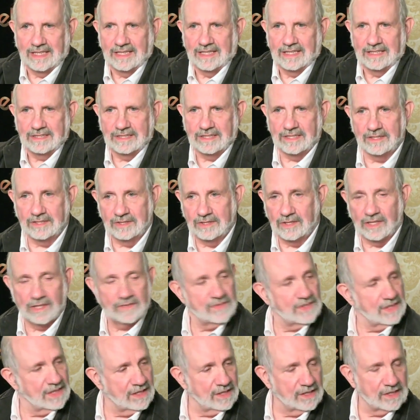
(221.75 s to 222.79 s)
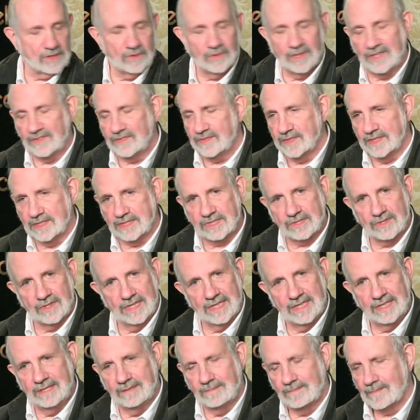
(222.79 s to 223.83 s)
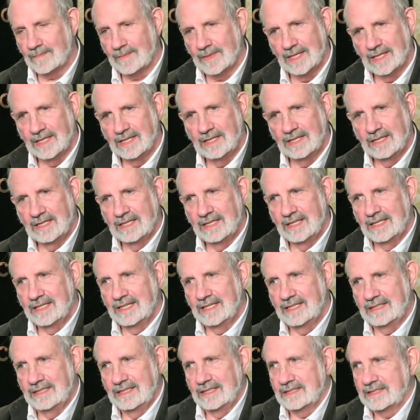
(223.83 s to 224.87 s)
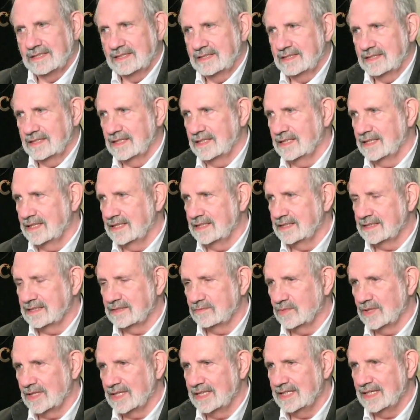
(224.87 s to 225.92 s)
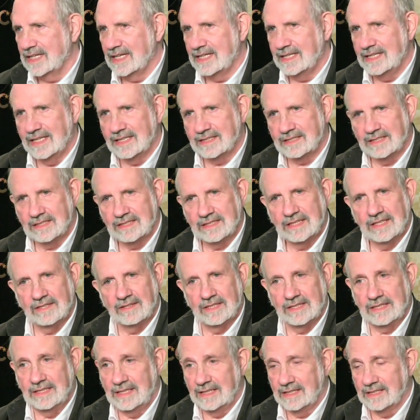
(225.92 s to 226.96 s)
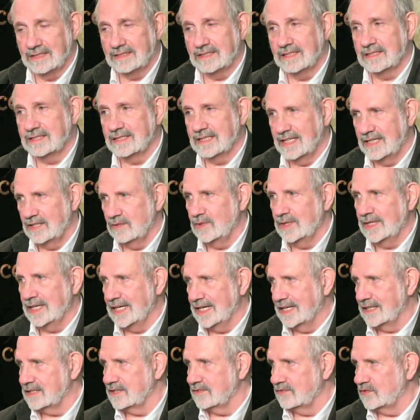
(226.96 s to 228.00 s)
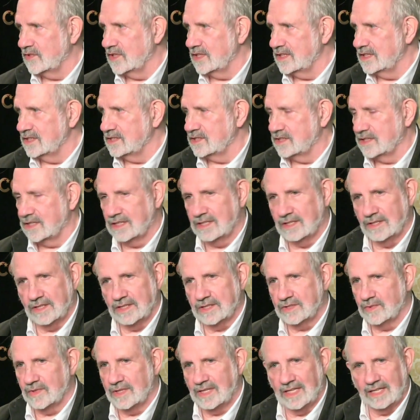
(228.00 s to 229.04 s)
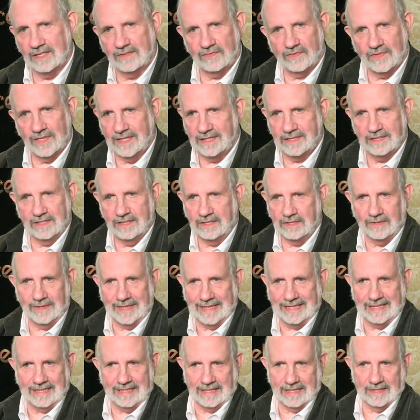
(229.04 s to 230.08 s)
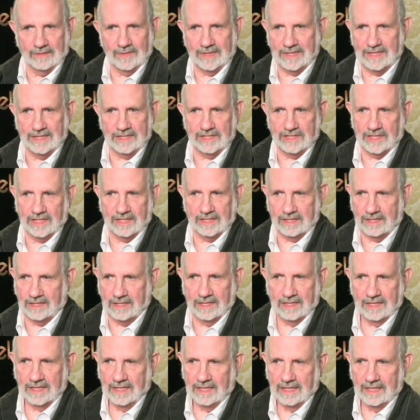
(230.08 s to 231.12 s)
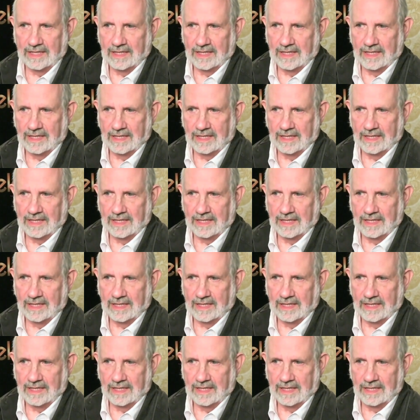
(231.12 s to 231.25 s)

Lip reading: They get turned off, they look away from the screen. And this is really not necessary. Needless to say, we had the footage. The girls were not afraid to do anything with each other.